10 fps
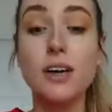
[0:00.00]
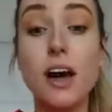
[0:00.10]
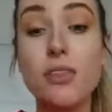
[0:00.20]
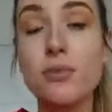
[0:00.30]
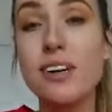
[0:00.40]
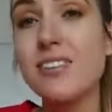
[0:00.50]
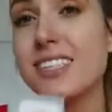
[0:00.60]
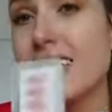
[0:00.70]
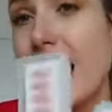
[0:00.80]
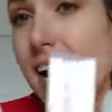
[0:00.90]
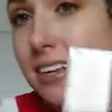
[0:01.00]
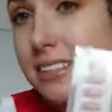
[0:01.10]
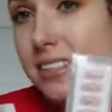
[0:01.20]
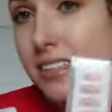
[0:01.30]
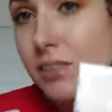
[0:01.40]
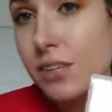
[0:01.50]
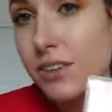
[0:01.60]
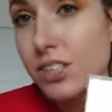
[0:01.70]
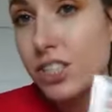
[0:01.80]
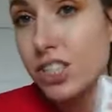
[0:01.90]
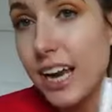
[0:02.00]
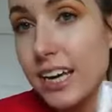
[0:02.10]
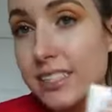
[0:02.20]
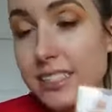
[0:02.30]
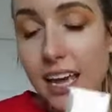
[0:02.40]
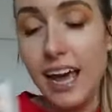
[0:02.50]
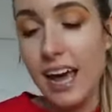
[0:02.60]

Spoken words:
So I got 3 different styles, 3 different shades,